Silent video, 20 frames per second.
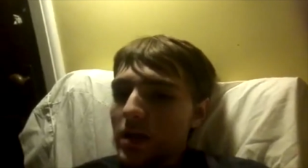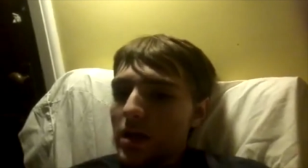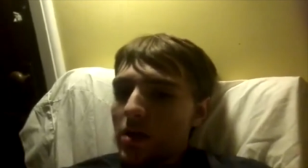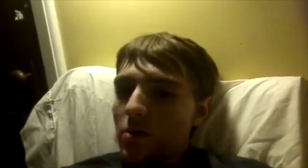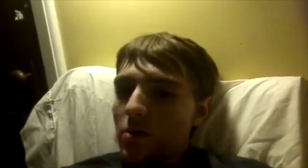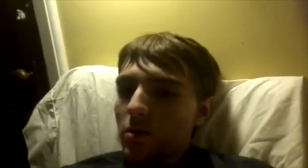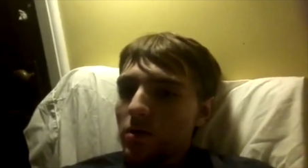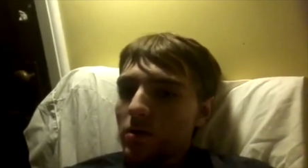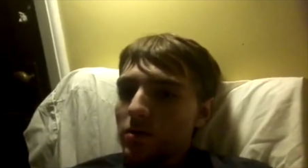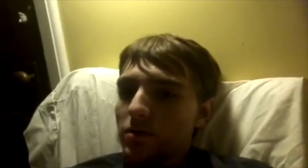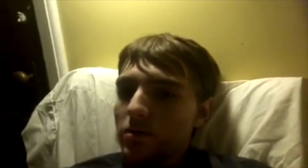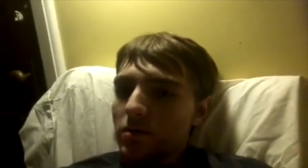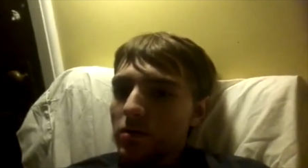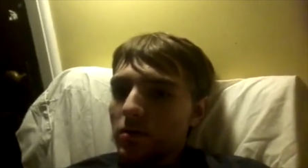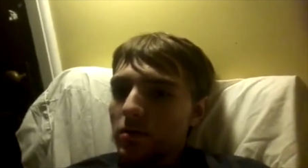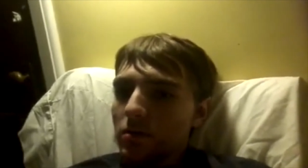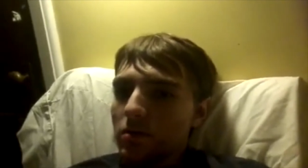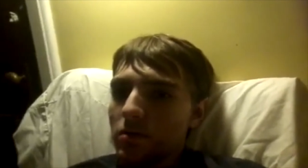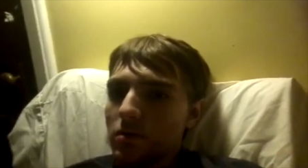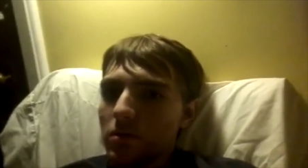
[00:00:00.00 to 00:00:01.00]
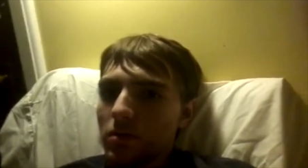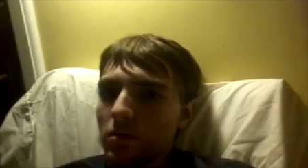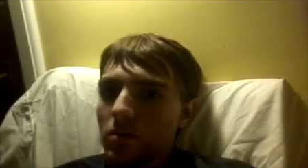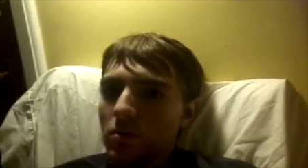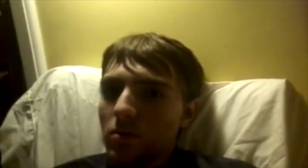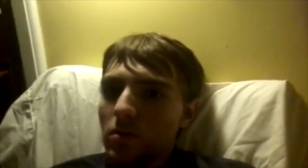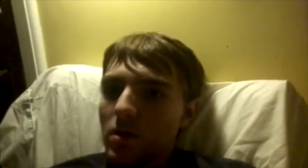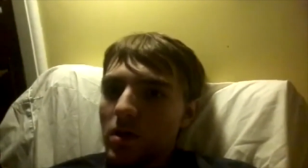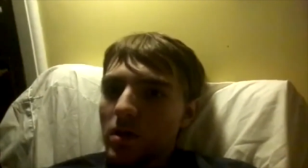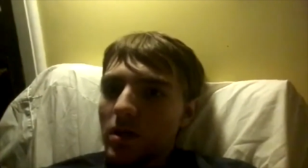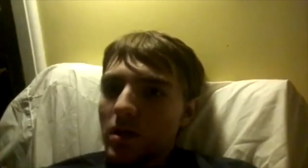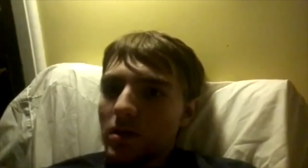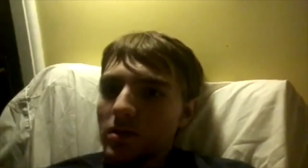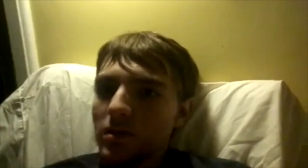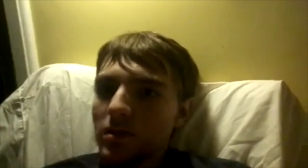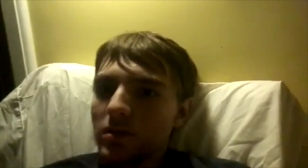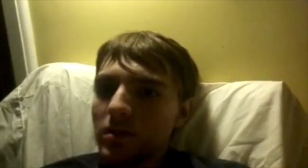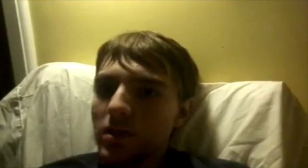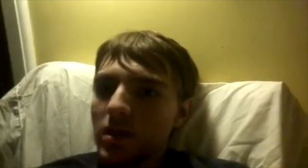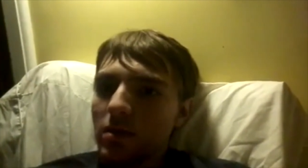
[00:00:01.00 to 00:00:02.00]
hours, so I guess
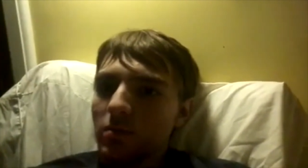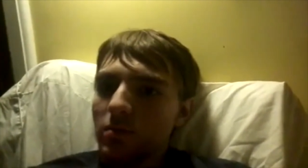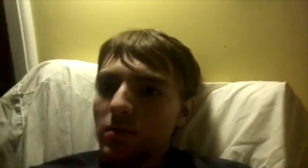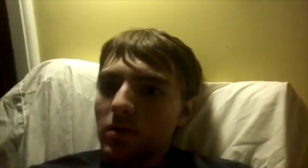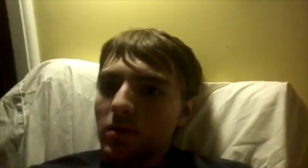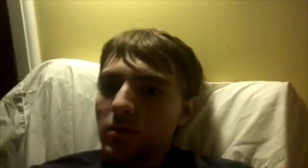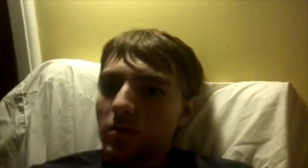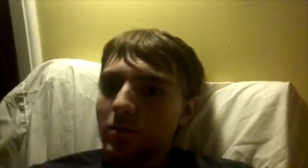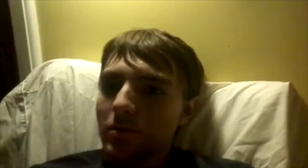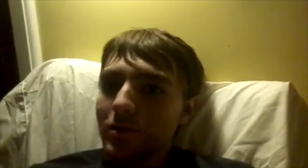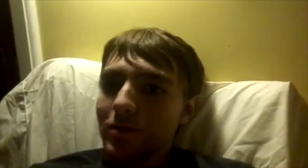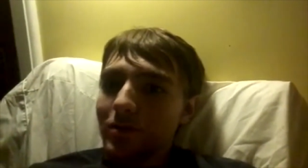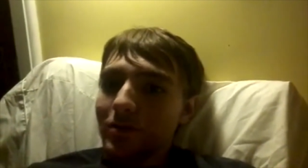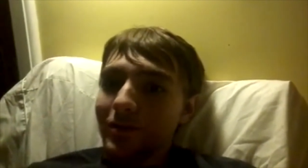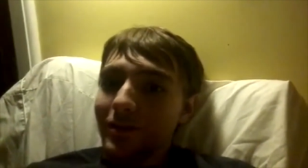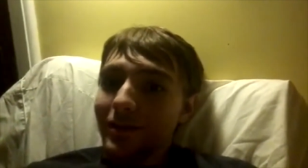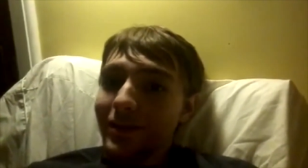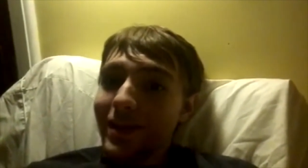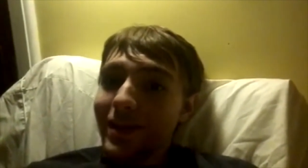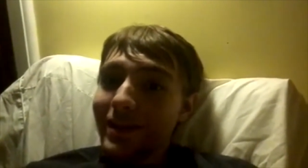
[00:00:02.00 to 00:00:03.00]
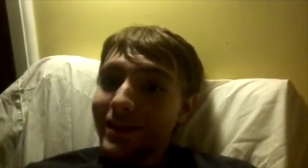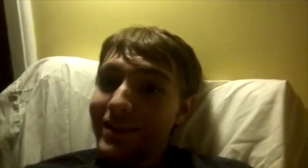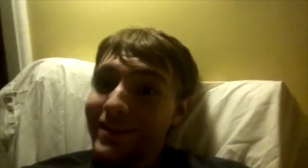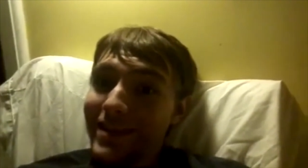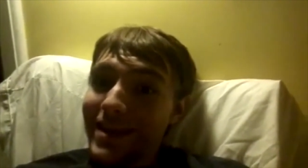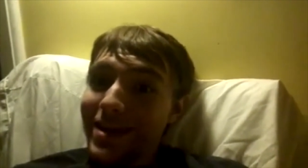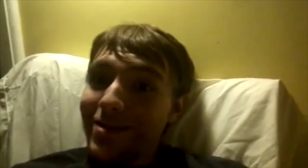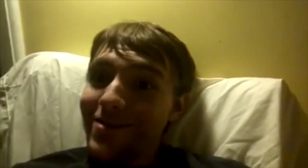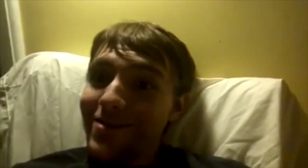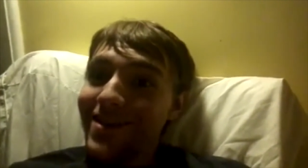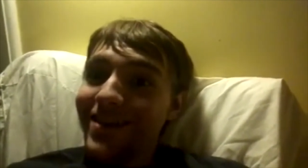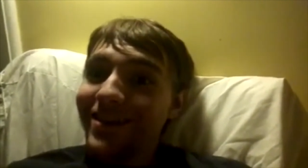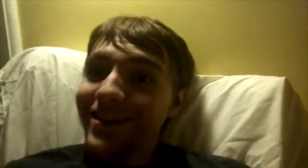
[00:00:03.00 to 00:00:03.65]
it's time to turn the lights down.